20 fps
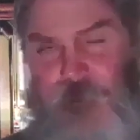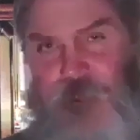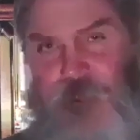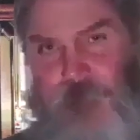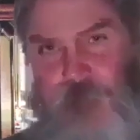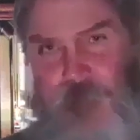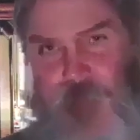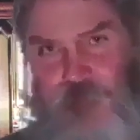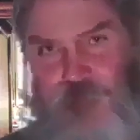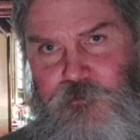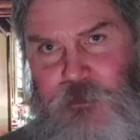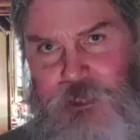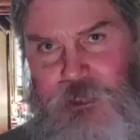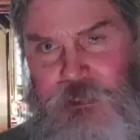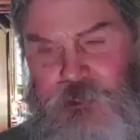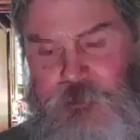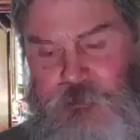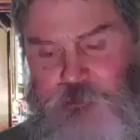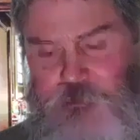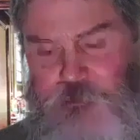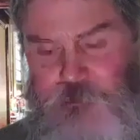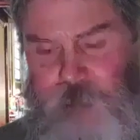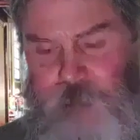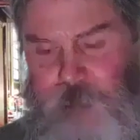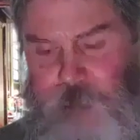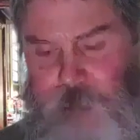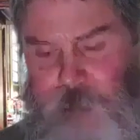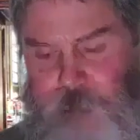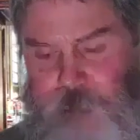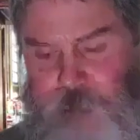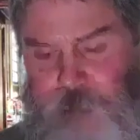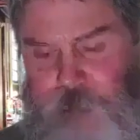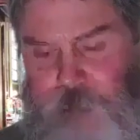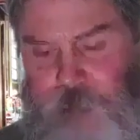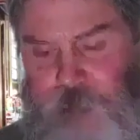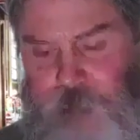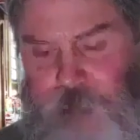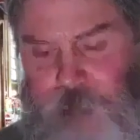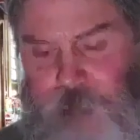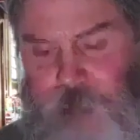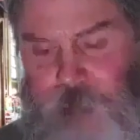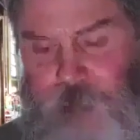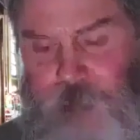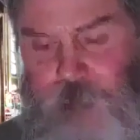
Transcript: trampled them in my rage.